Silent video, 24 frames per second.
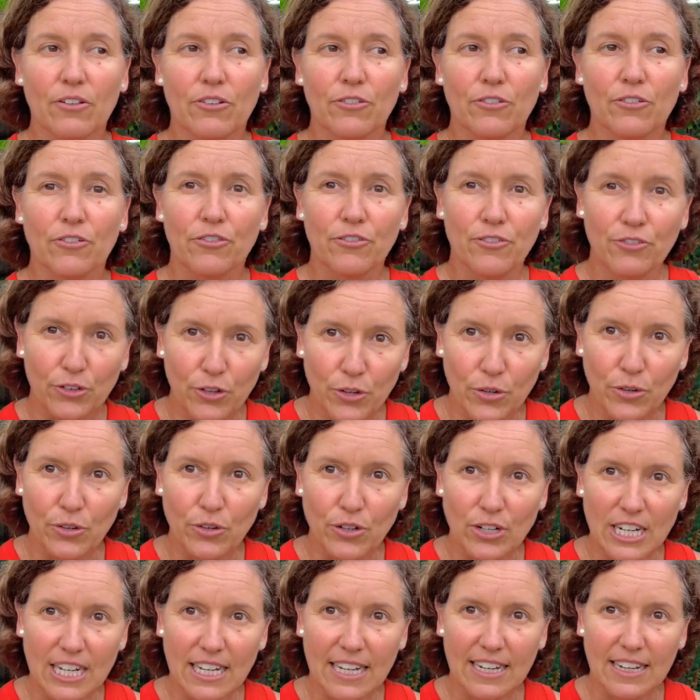
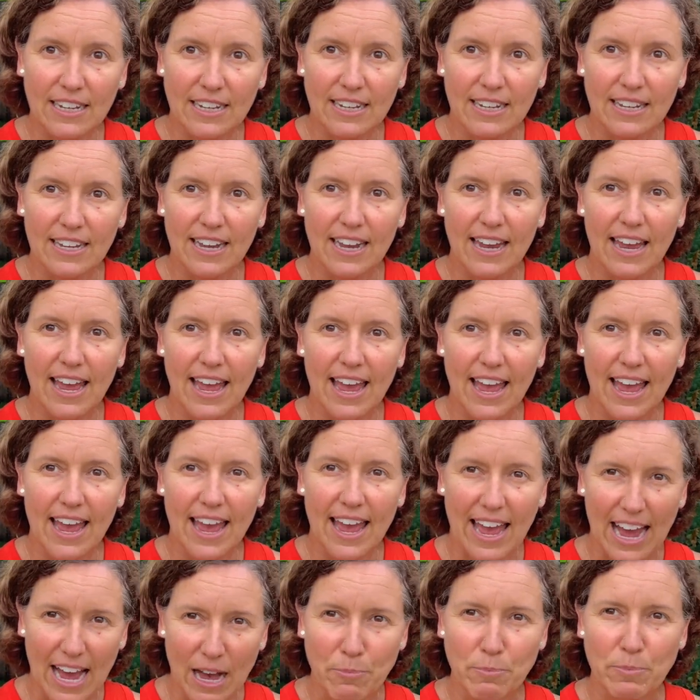Food
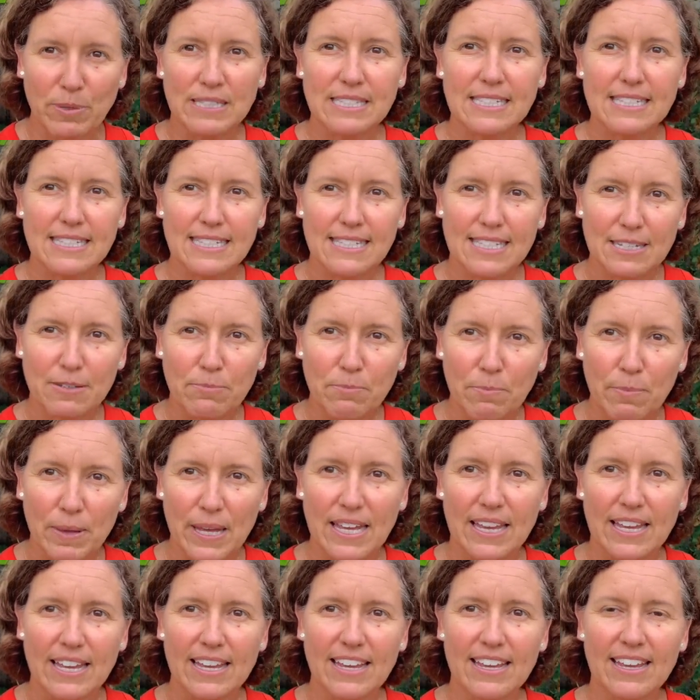happens to
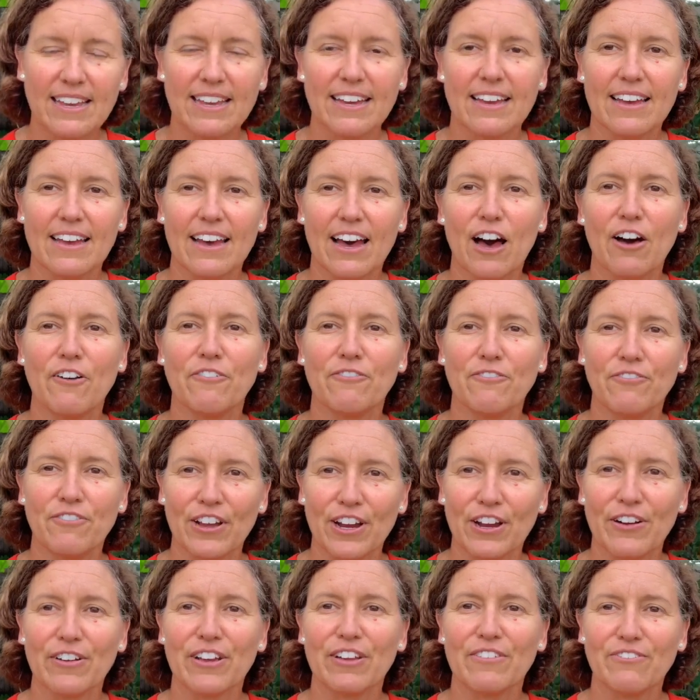be a
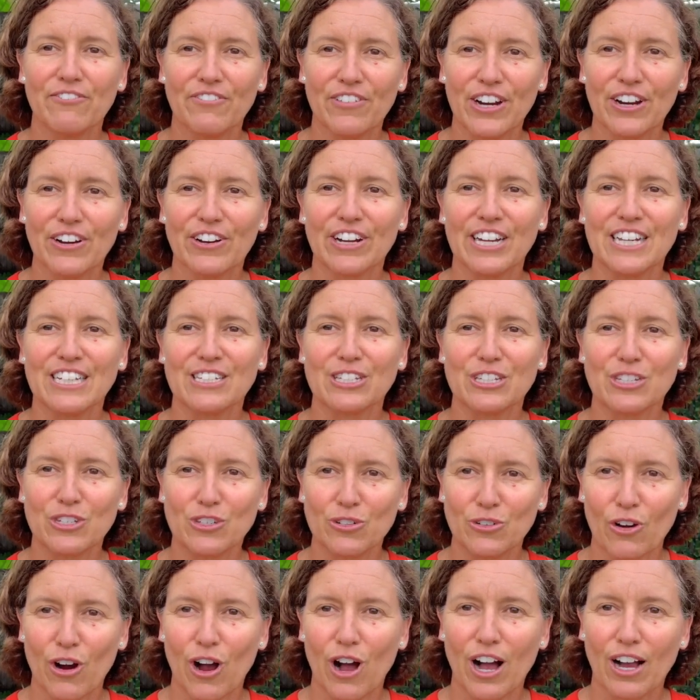very, very
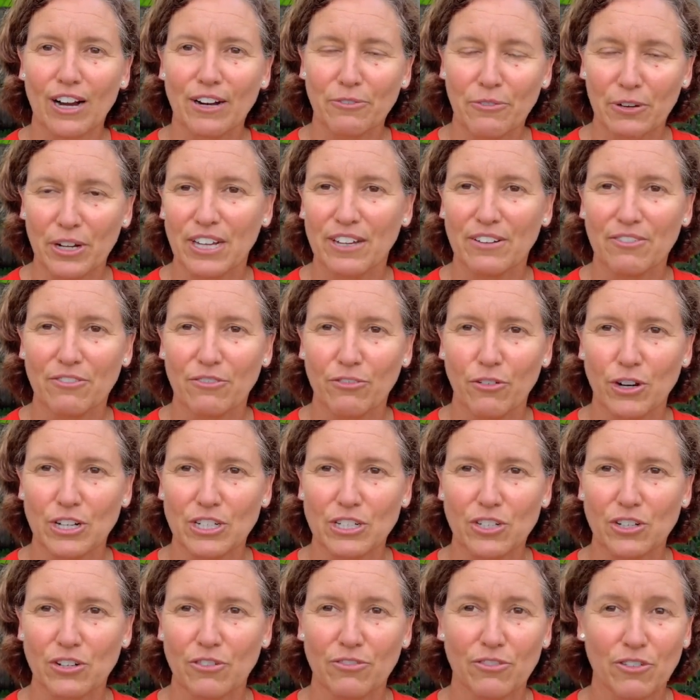strong
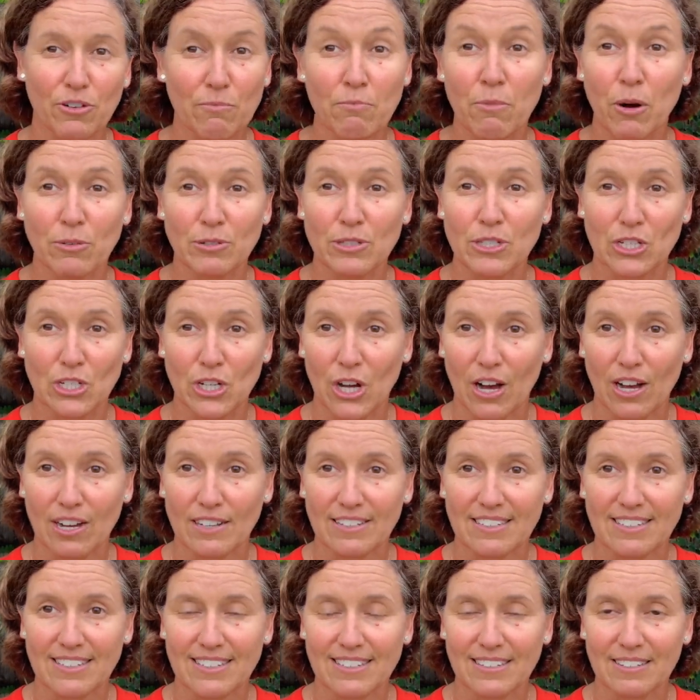reinforcer for most
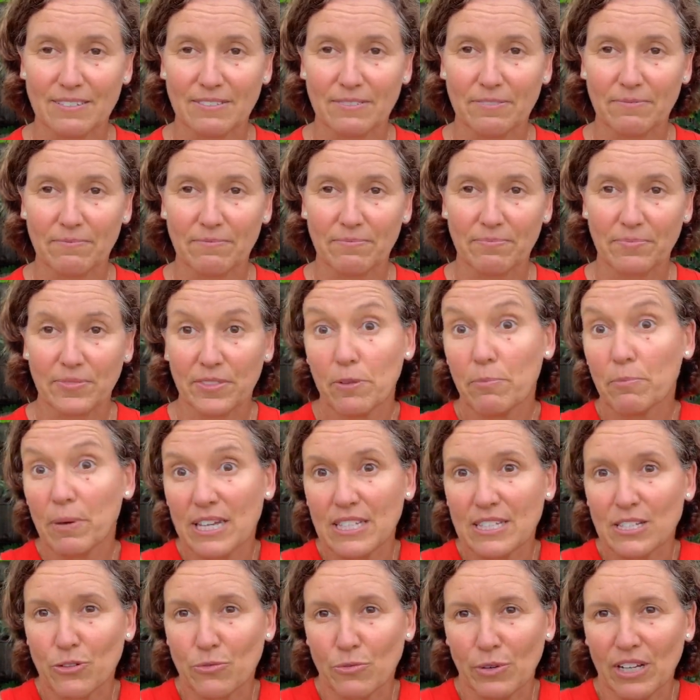dogs, the
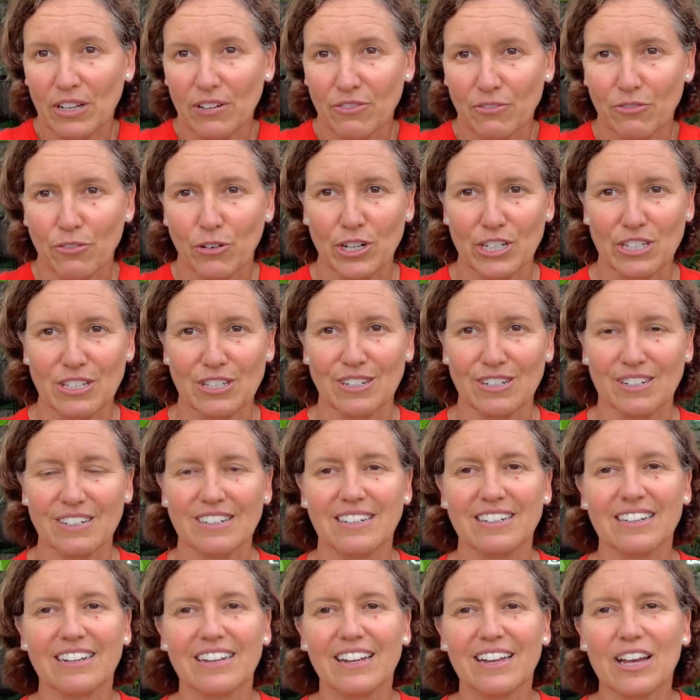best reinforcer.
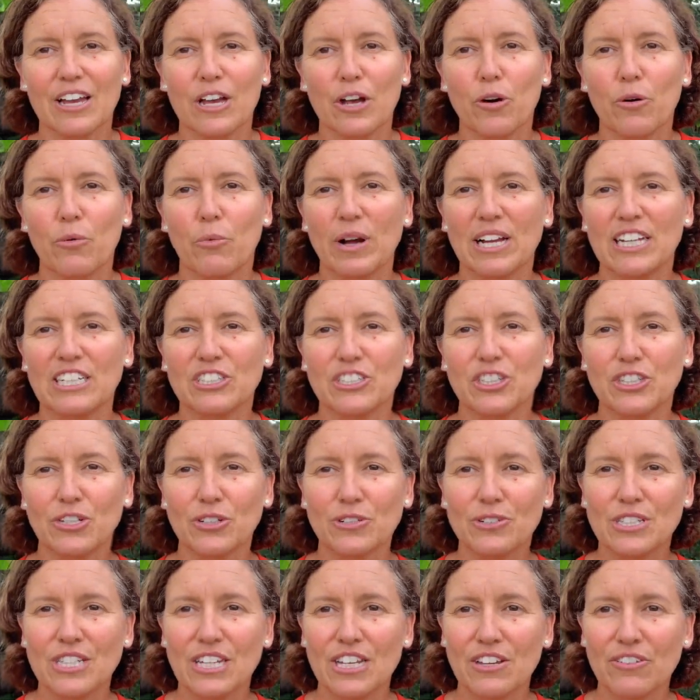When
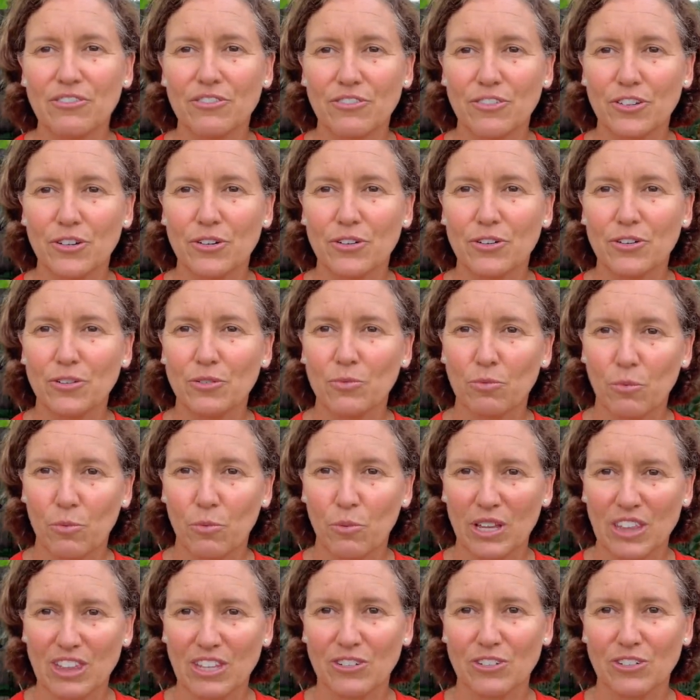choosing food
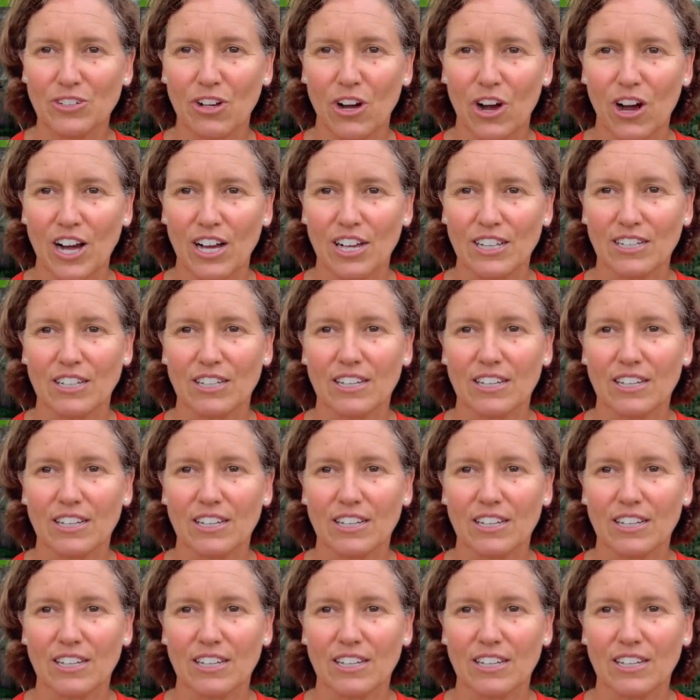with your dog,